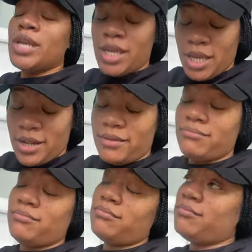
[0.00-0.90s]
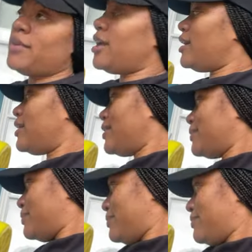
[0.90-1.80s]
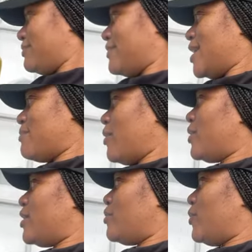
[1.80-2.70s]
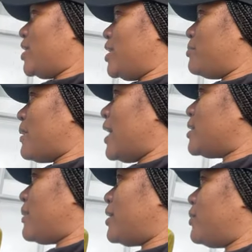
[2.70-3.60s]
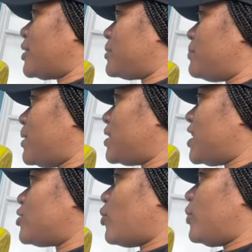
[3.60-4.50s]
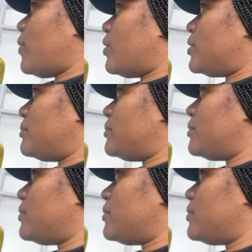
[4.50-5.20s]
need them. You know, we need Bath and Body Works plug-ins, or we want them.